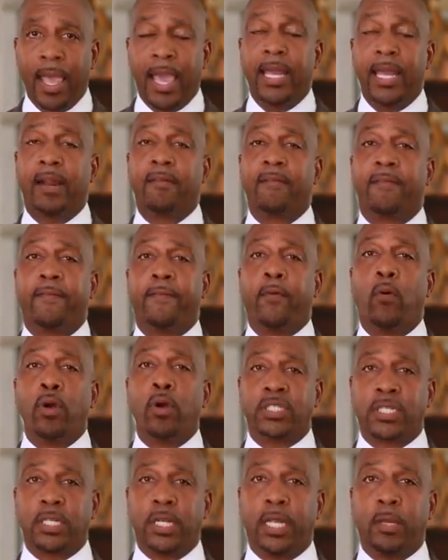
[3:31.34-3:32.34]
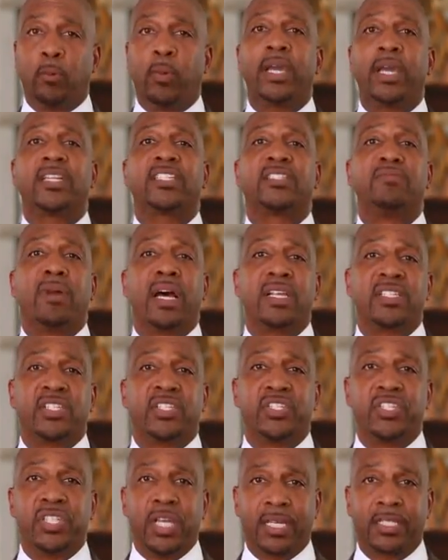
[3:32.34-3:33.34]
And unfortunately, we get as
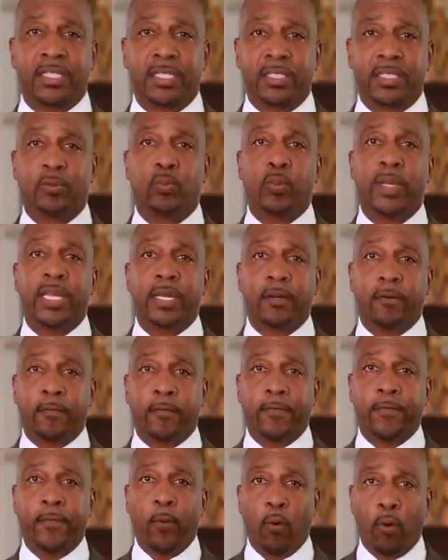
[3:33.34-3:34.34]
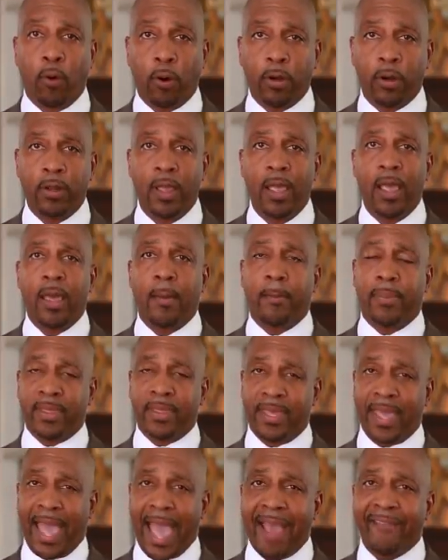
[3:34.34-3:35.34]
much justice as we can afford, but
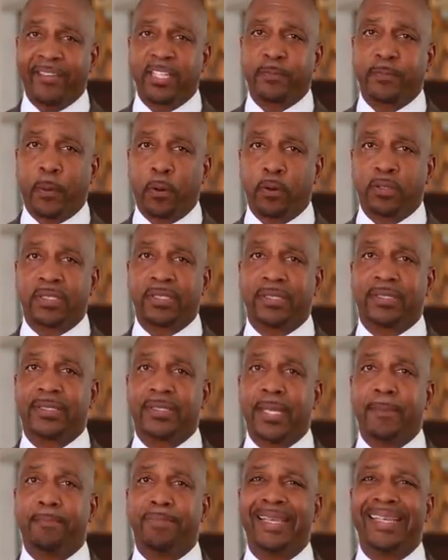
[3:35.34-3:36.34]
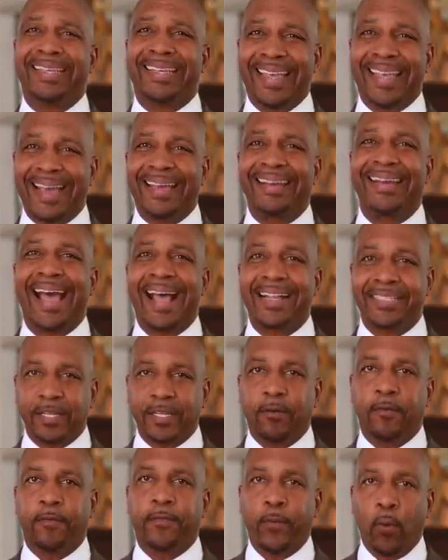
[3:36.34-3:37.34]
the average person simply cannot
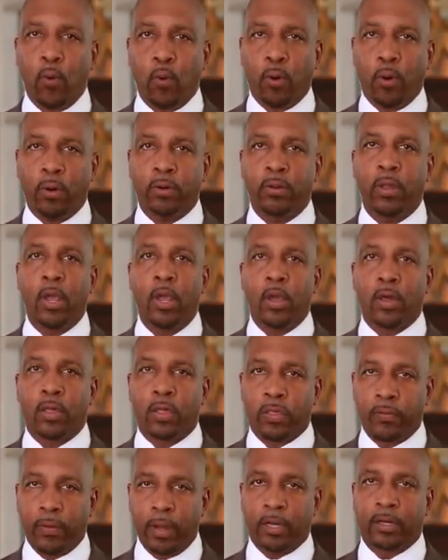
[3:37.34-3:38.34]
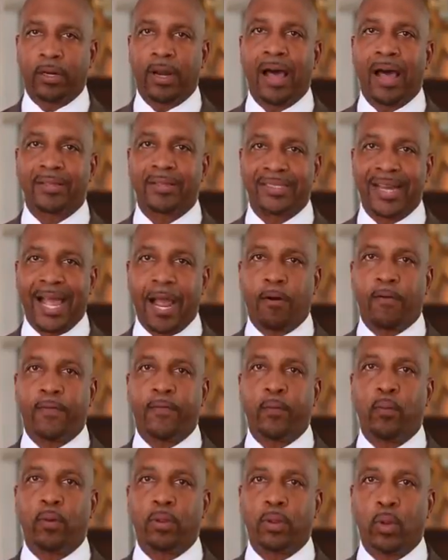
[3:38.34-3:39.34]
afford $300 an hour
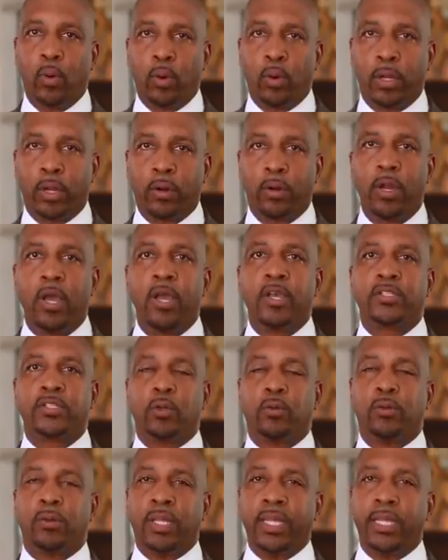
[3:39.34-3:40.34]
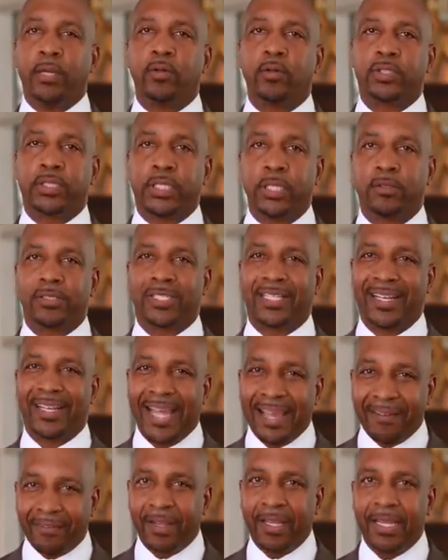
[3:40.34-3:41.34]
for a lawyer, so Legal Shield's
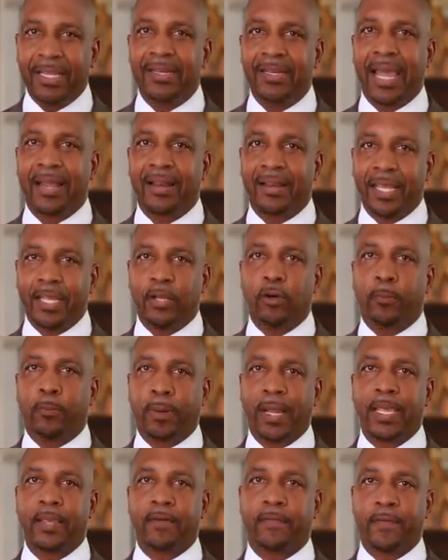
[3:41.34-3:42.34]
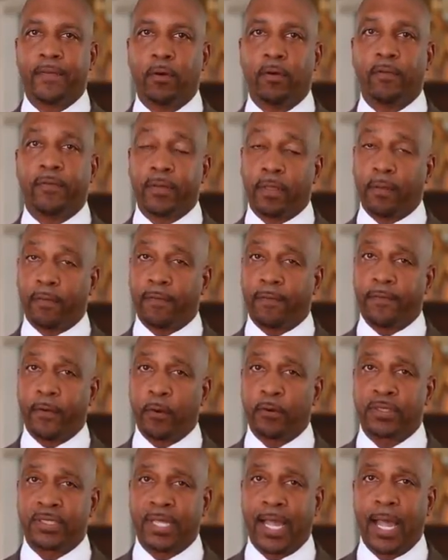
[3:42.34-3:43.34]
leveling that legal playing field for the
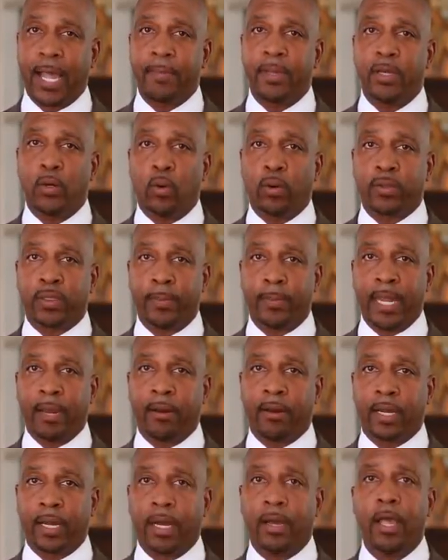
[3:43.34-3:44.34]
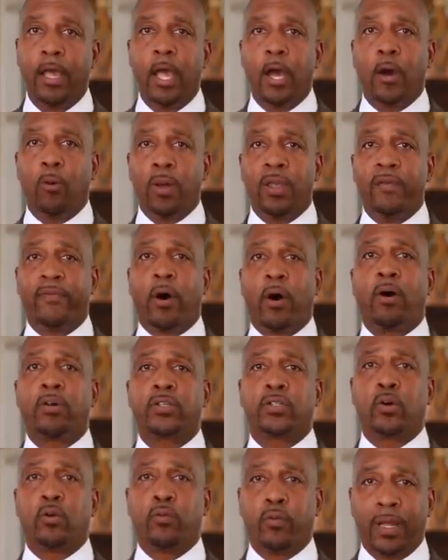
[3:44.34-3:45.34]
first time in North America. We've
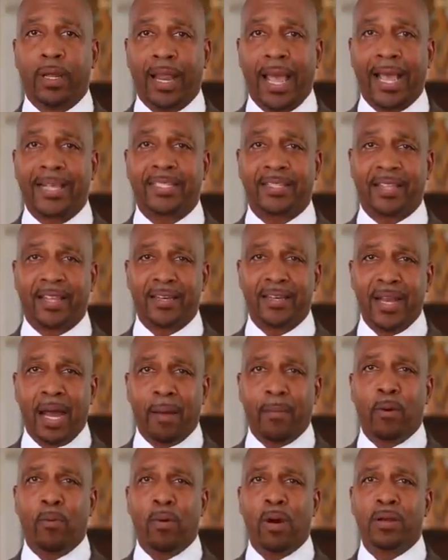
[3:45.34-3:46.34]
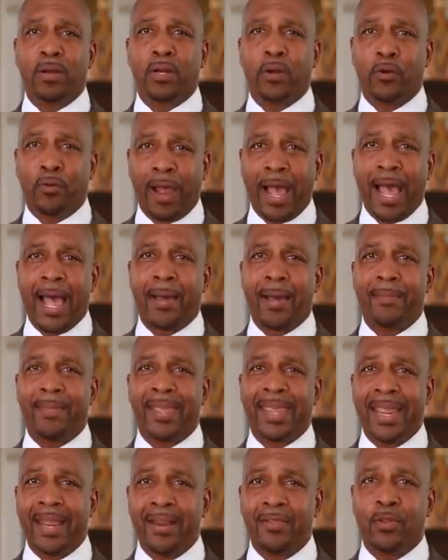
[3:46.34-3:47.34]
also realized that the #1 crime
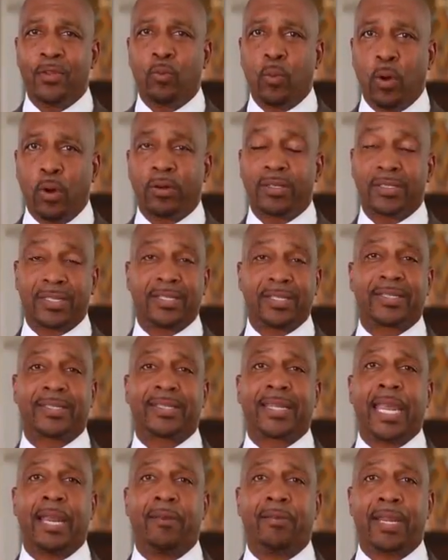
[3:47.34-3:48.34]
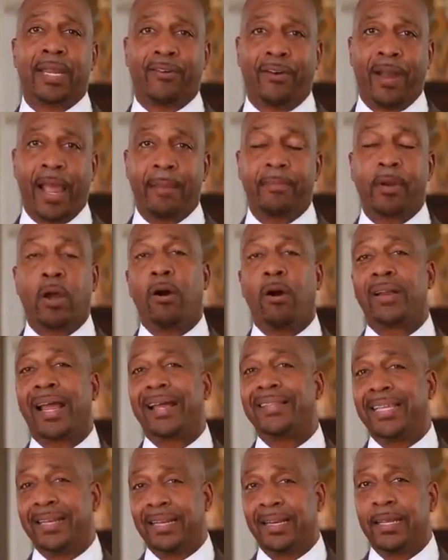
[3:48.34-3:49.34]
in the world is a scary crime called
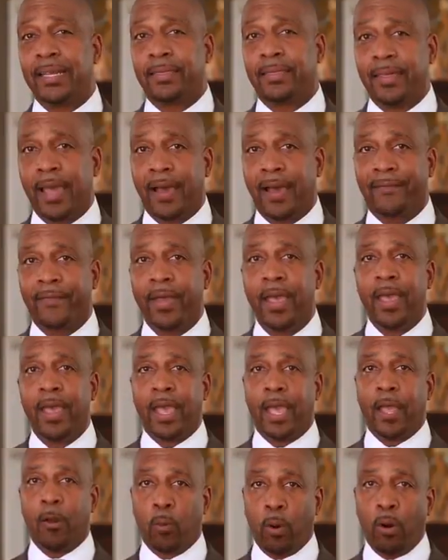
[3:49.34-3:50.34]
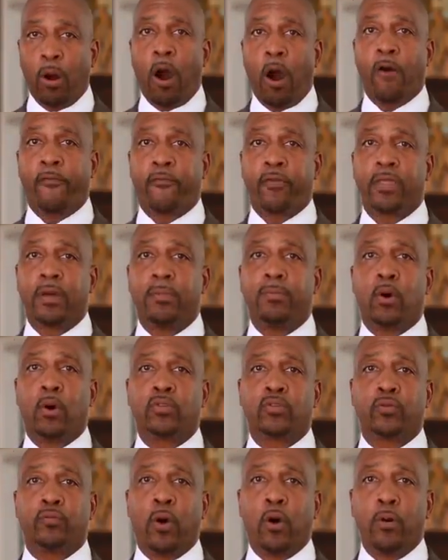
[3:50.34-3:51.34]
identity theft, and we're offering the
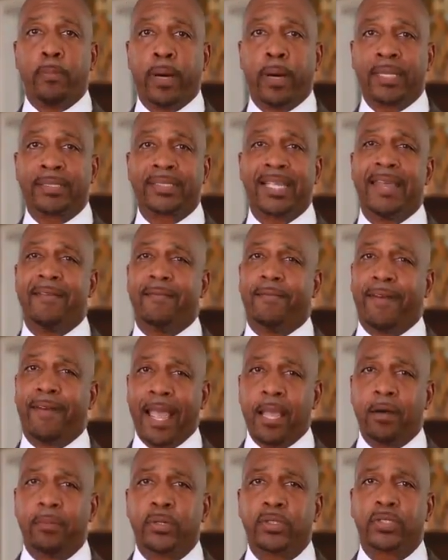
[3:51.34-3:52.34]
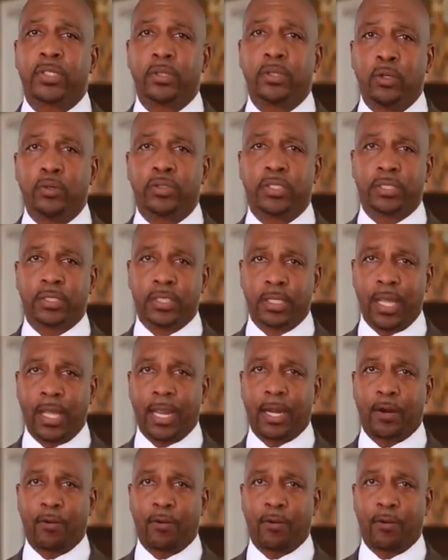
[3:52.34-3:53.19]
most robust and viable solution to that